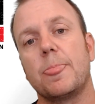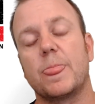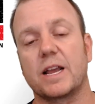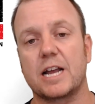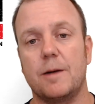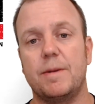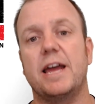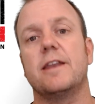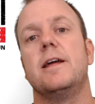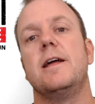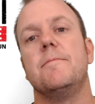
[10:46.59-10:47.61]
to come
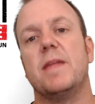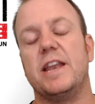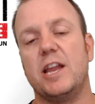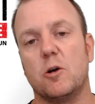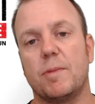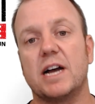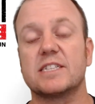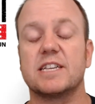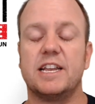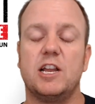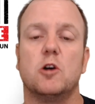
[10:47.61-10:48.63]
out and help us
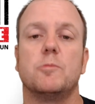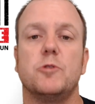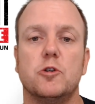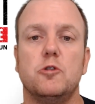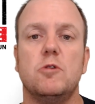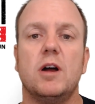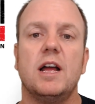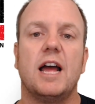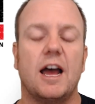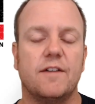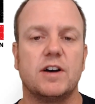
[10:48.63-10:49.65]
and help you
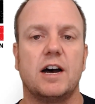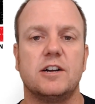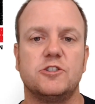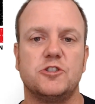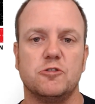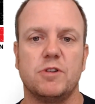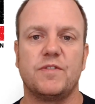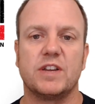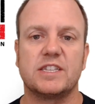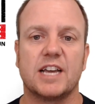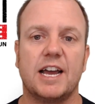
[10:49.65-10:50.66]
have a
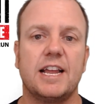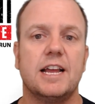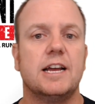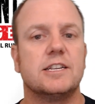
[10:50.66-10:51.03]
terrific day.